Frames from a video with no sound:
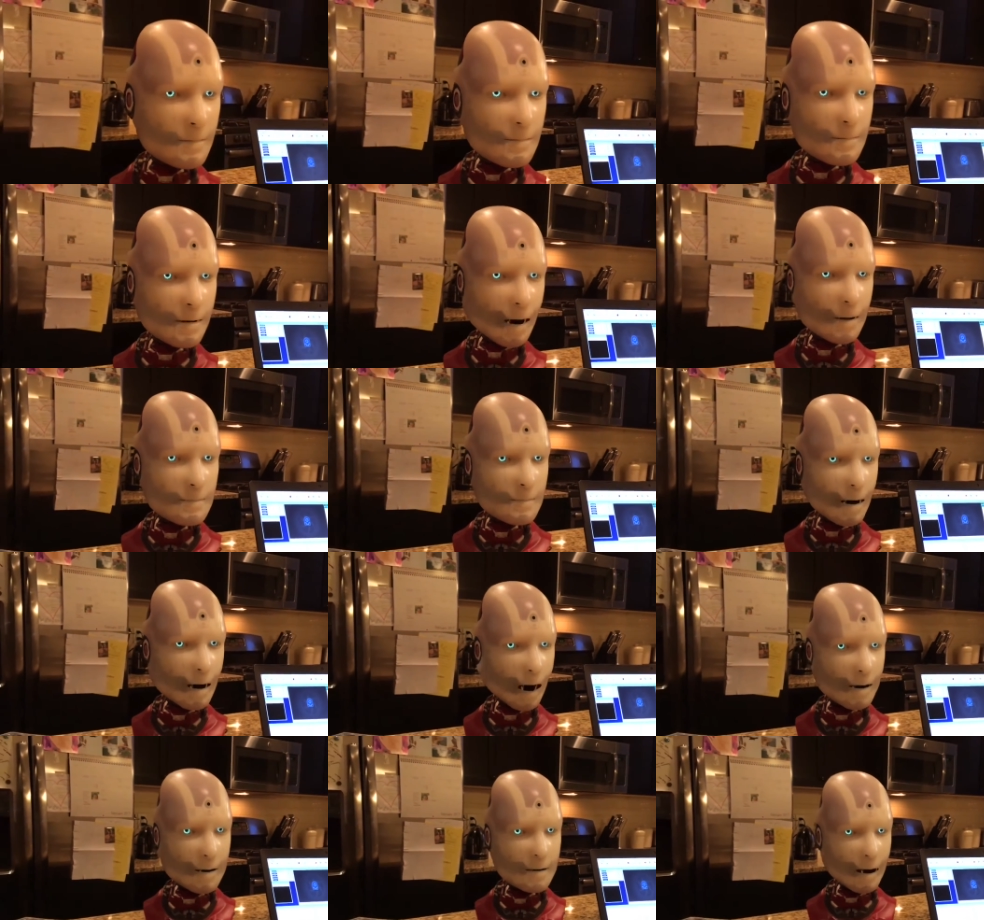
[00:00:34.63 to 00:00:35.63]
What
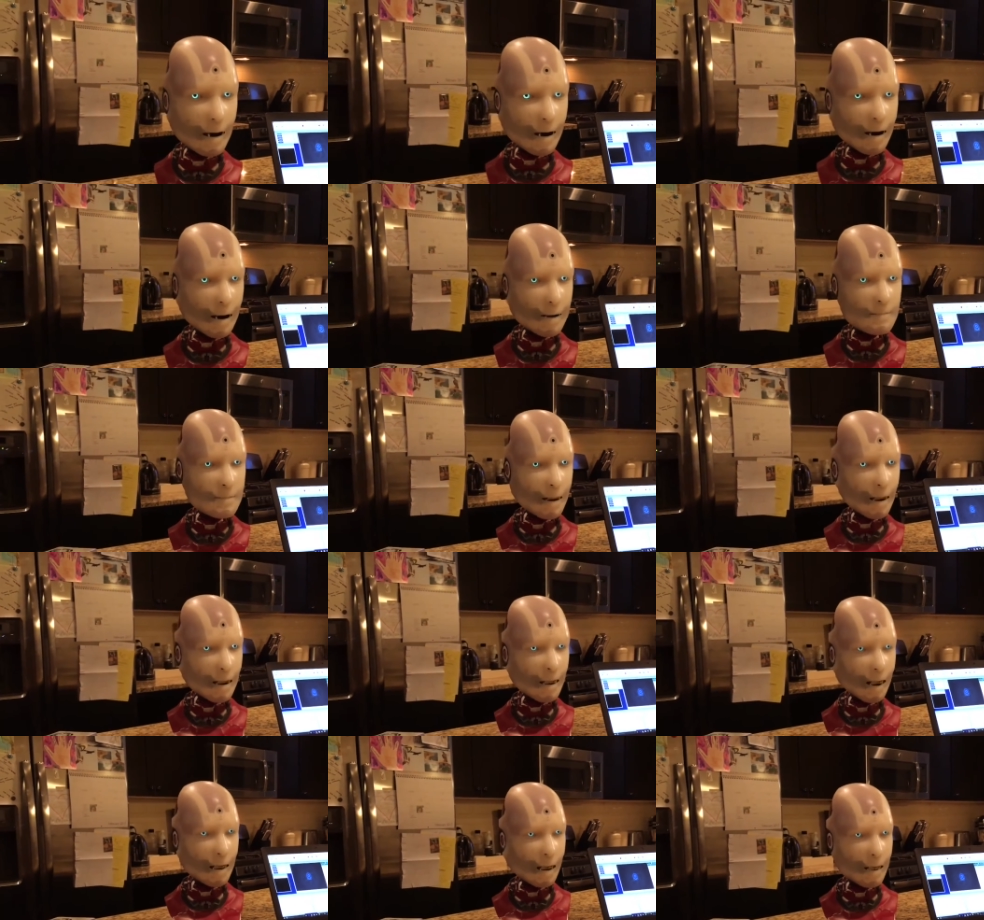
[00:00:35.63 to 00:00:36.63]
kind of music do you
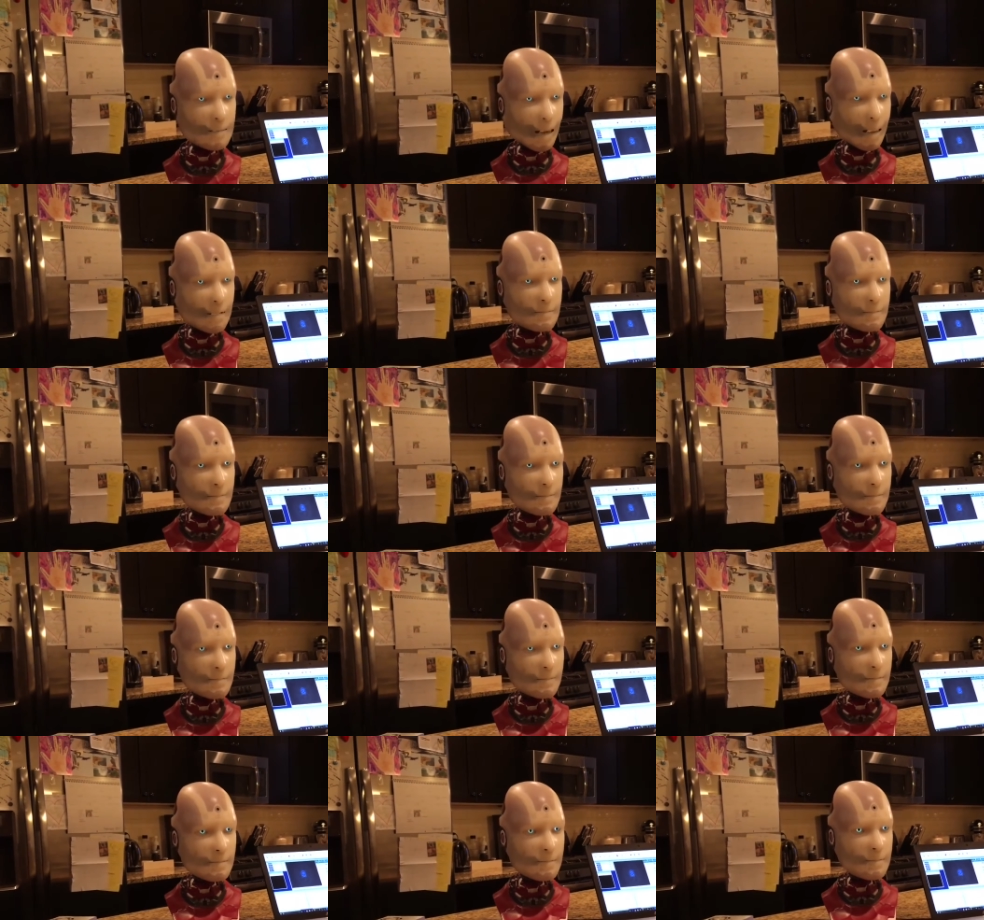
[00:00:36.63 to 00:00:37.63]
listen to?
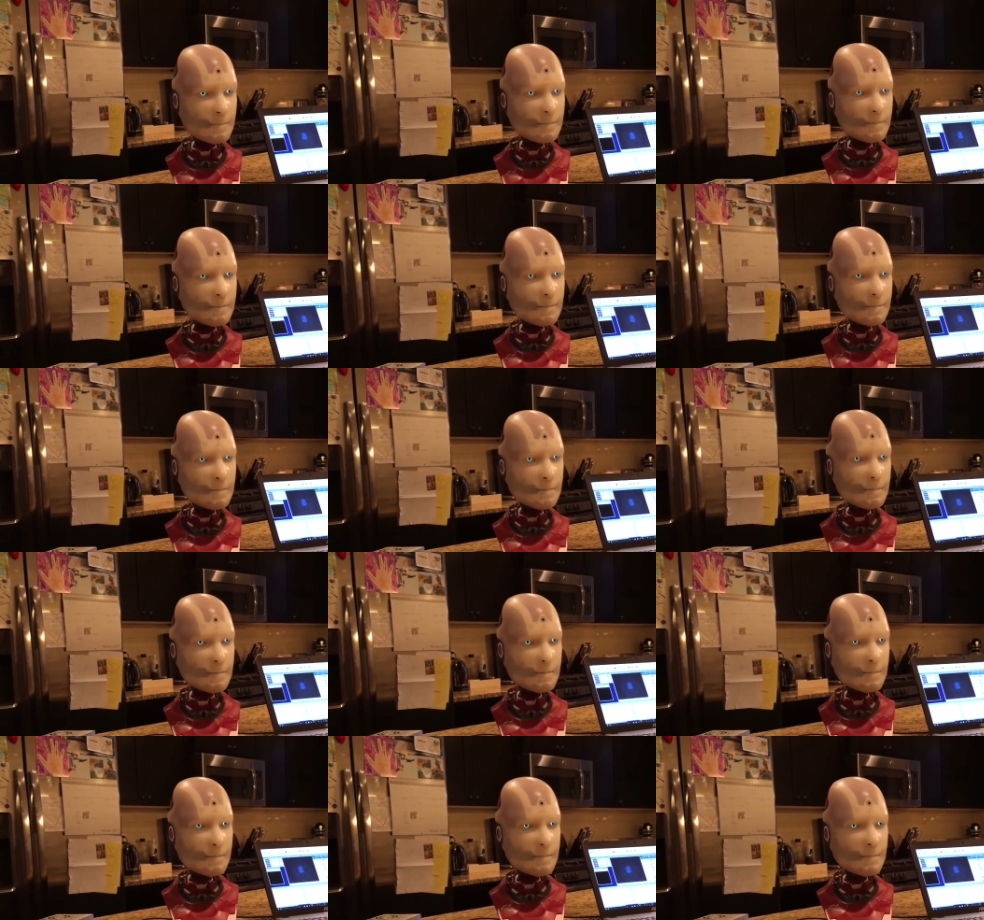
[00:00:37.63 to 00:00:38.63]
I like
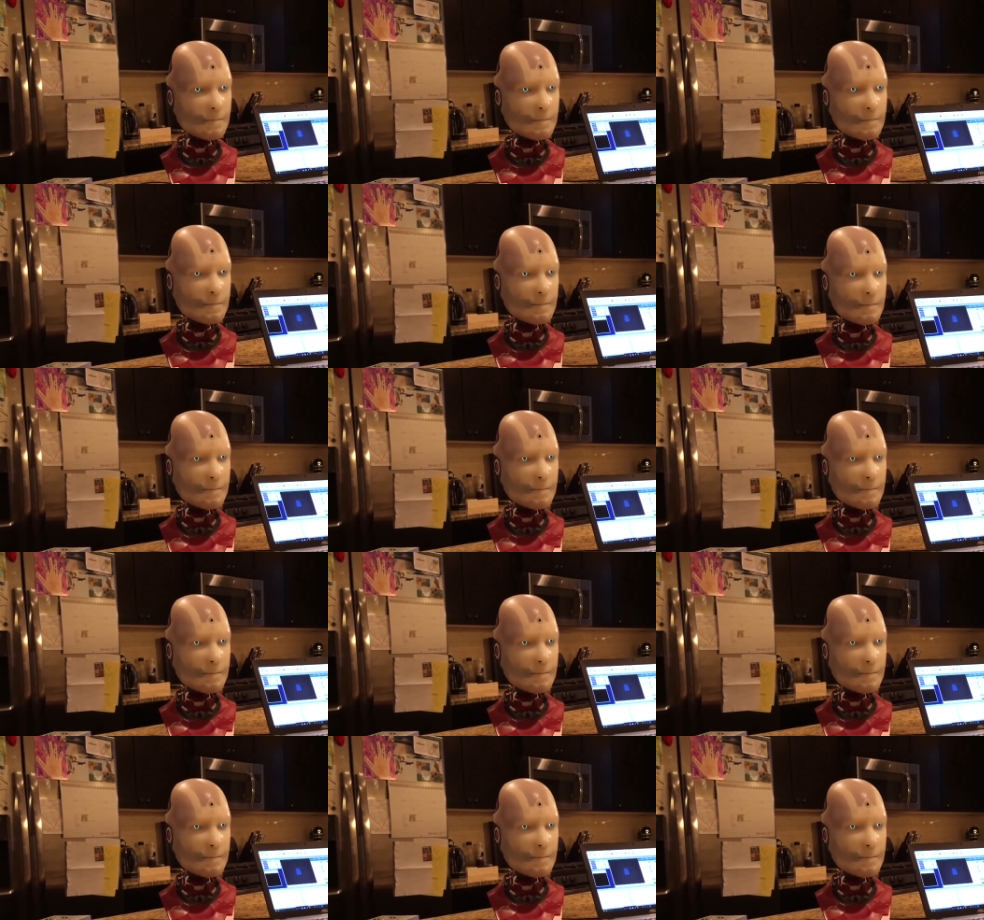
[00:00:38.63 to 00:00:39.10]
hip-hop.